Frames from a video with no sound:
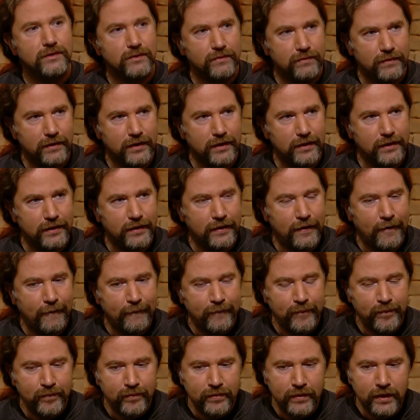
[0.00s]
flawed,
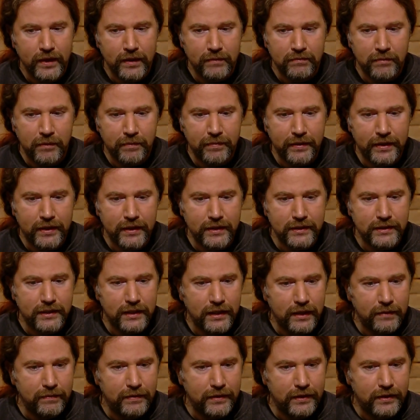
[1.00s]
but because
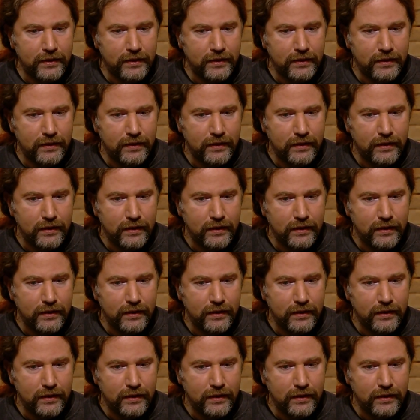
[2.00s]
Lebanon